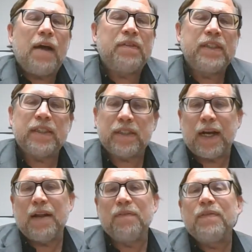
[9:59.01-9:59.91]
to just
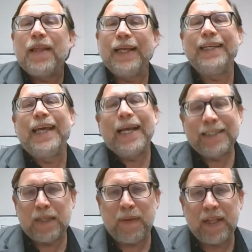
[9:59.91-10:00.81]
kind of
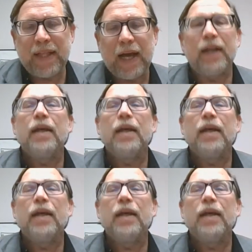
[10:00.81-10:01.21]
guesstimate that,